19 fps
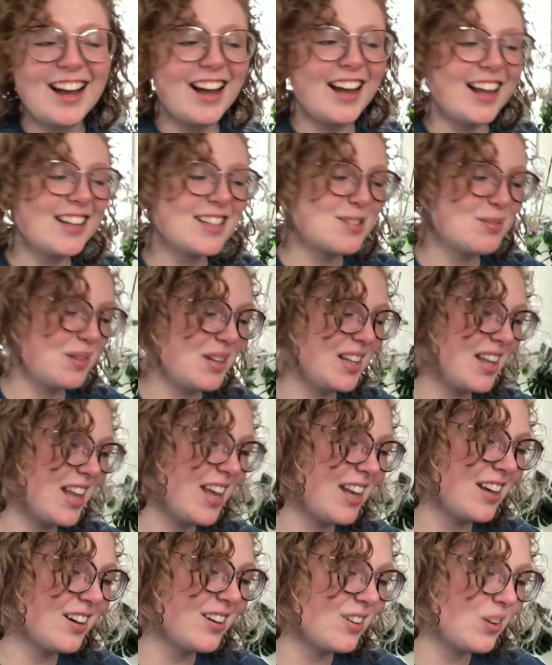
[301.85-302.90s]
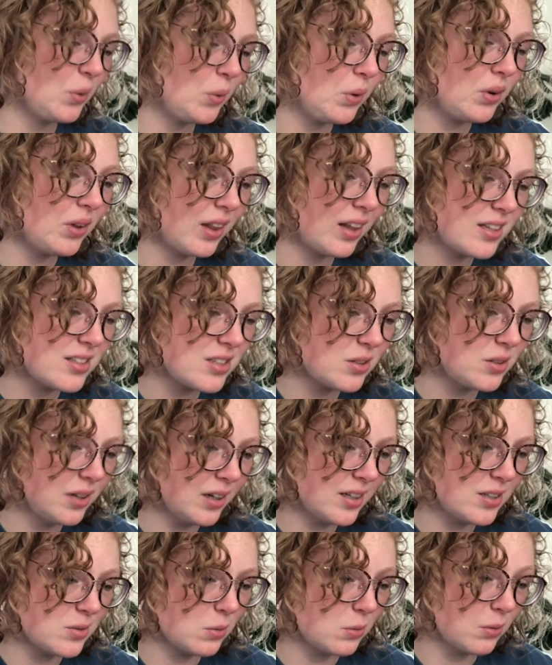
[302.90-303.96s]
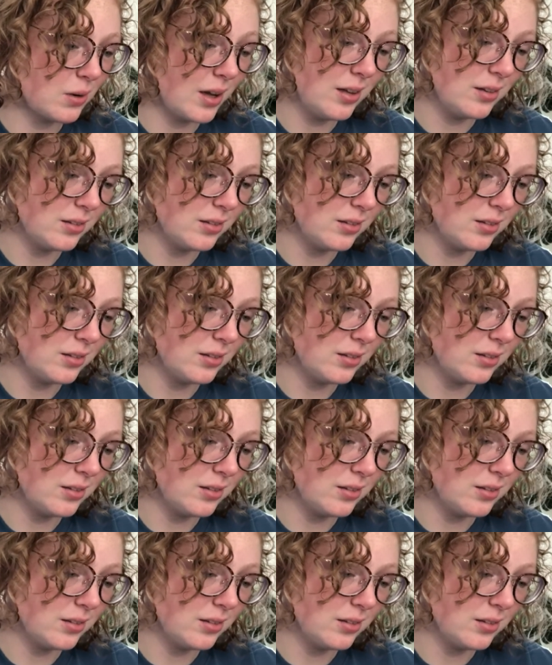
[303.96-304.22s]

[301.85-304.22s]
It's been like a goal, as you guys well